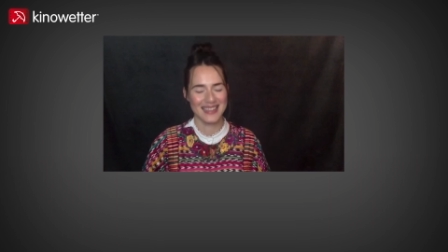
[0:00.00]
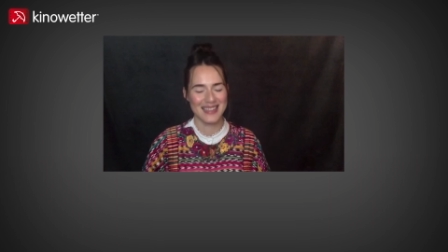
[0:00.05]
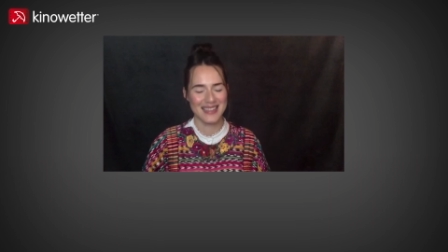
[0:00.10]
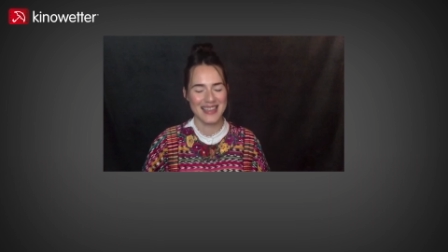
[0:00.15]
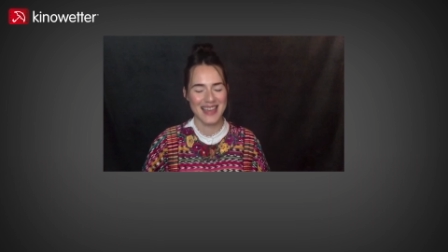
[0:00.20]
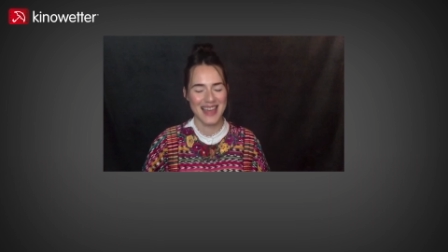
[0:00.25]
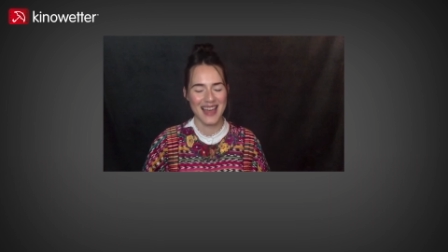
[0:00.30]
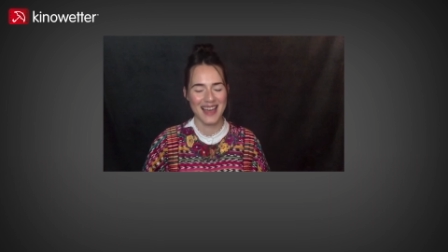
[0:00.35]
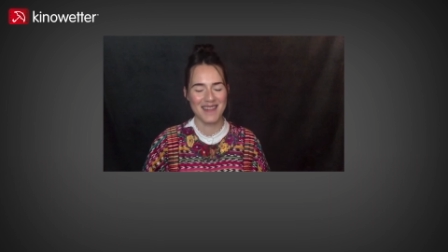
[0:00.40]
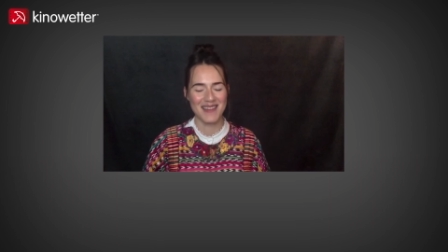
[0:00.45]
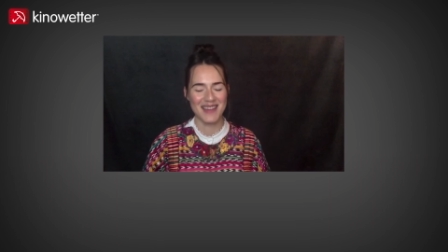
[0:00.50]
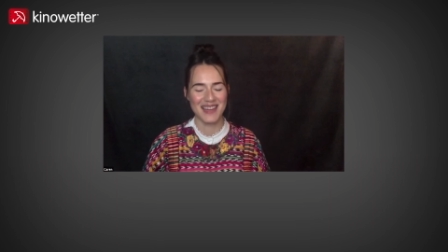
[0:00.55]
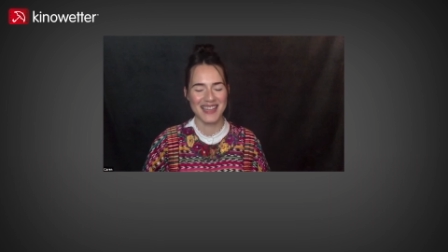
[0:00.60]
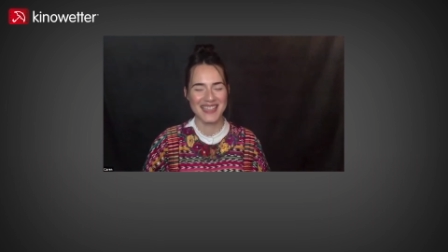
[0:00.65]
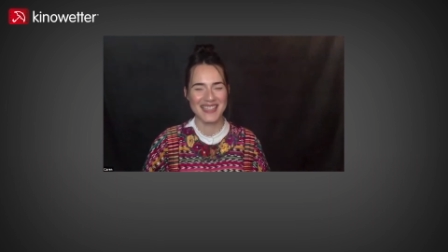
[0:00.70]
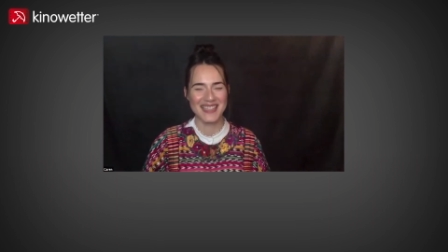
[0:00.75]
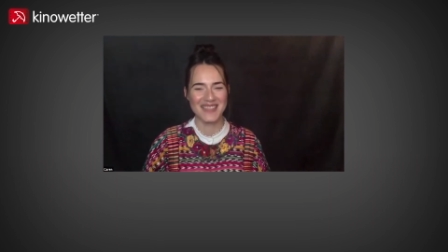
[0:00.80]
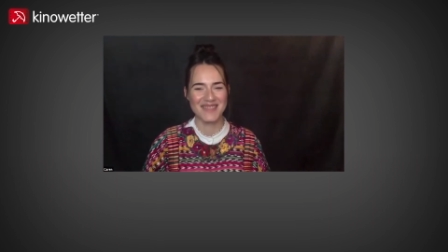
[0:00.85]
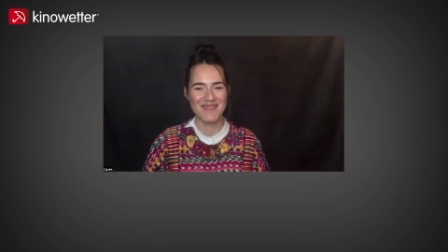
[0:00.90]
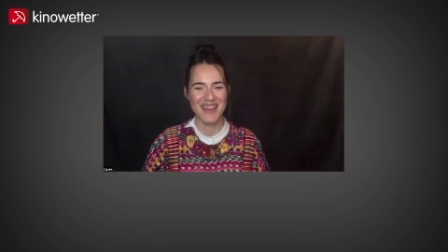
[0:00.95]
Yeah, it
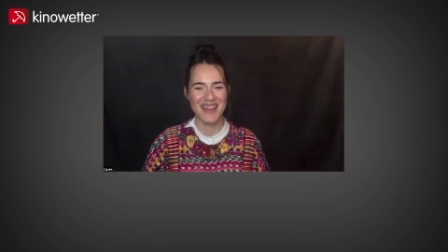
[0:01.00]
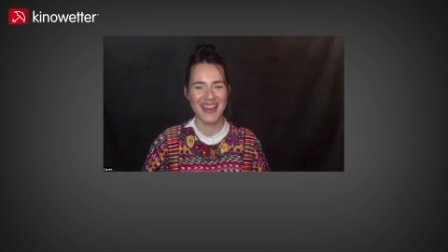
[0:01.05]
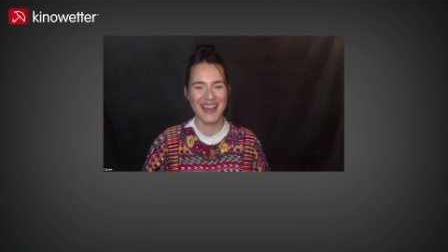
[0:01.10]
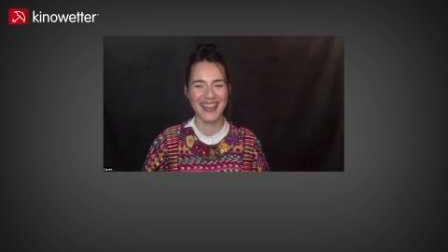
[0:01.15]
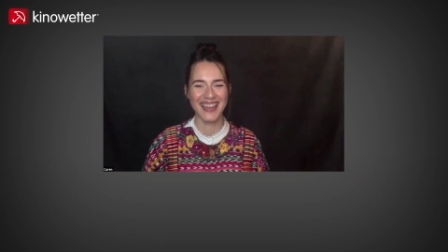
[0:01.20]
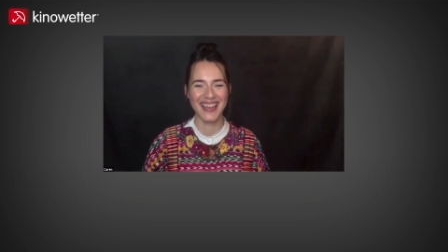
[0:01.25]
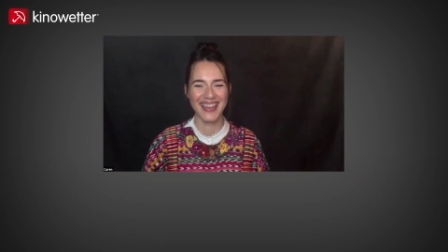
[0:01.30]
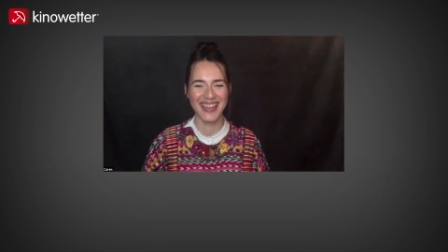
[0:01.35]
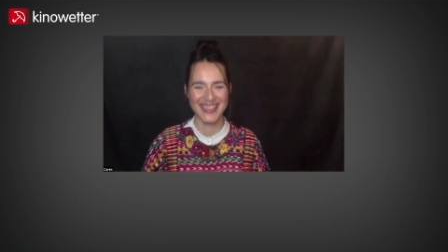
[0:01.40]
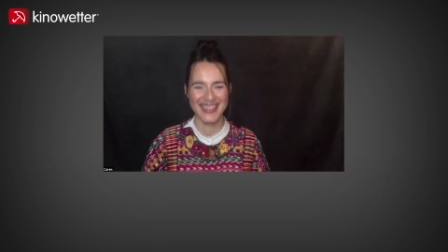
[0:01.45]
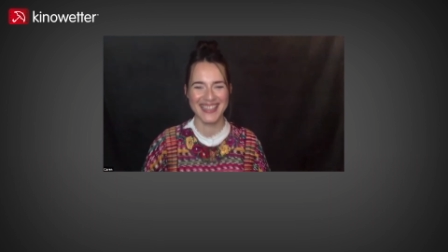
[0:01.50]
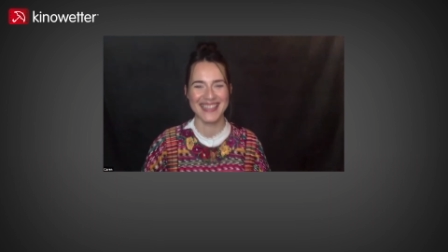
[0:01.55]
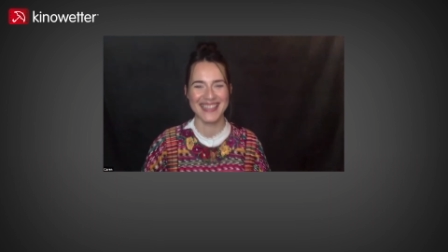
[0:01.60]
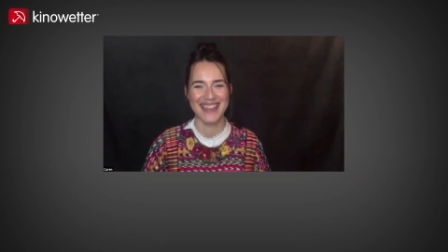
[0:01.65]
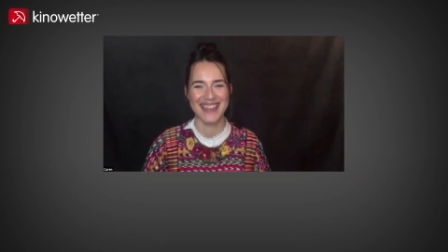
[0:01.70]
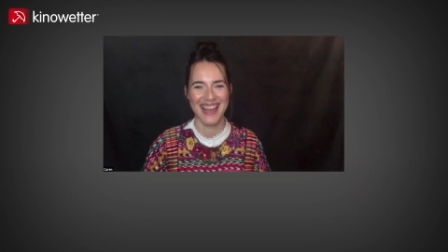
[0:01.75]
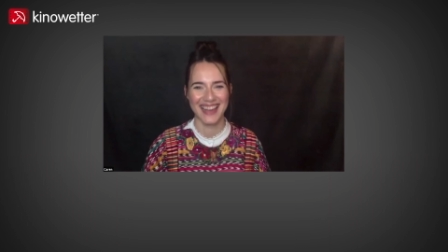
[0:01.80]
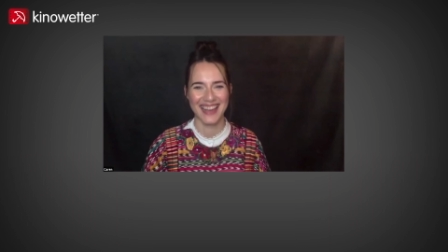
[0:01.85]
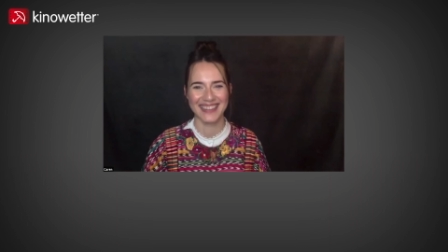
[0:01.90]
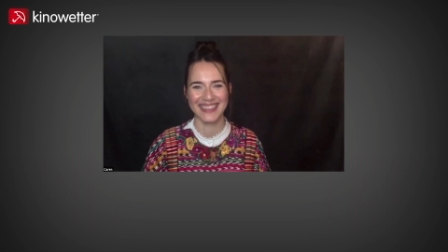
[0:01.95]
is. It's
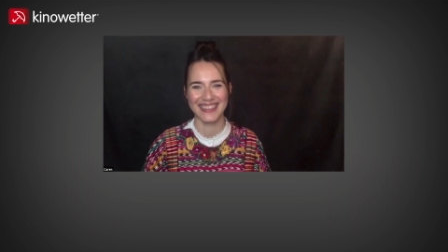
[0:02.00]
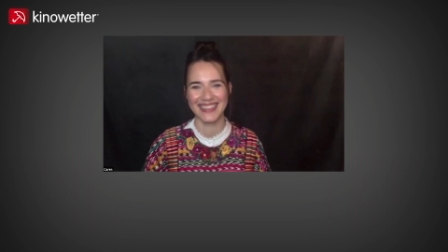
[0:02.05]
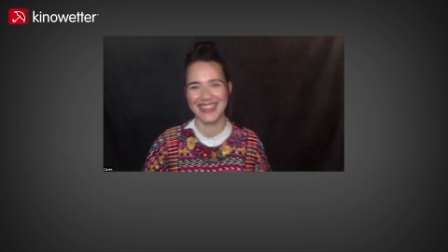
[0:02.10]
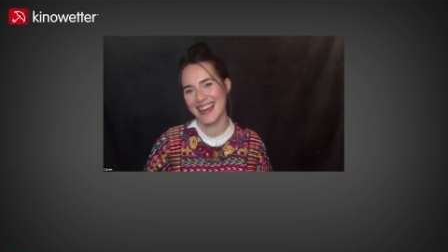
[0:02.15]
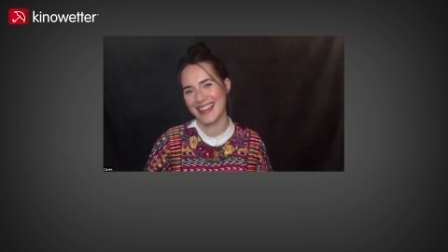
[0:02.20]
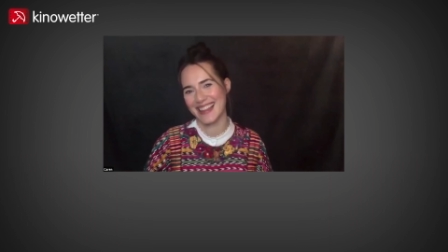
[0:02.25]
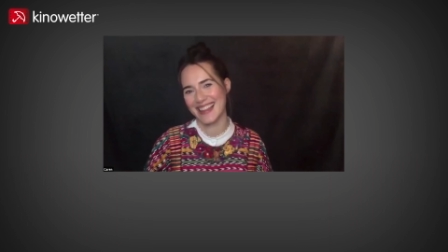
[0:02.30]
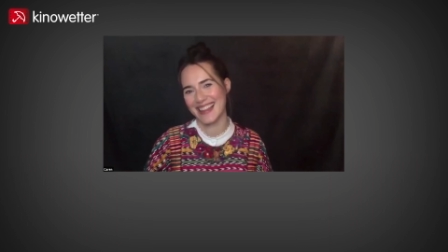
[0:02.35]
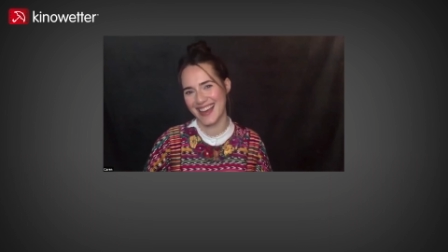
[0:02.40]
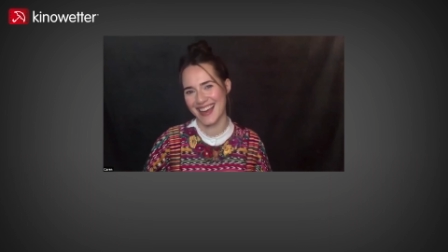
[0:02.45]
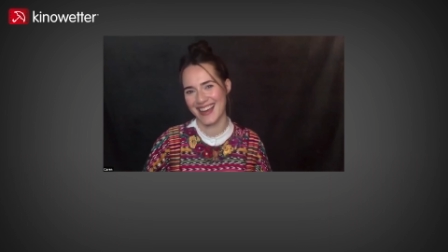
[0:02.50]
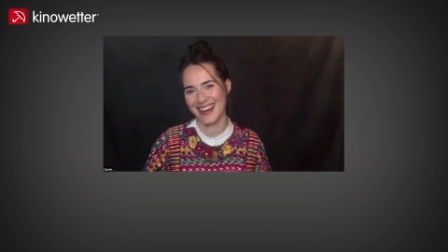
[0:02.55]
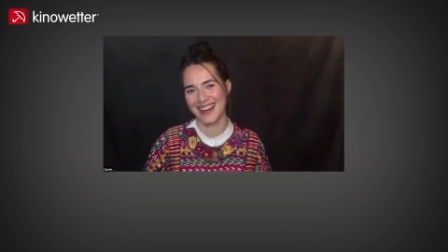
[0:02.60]
exactly like that.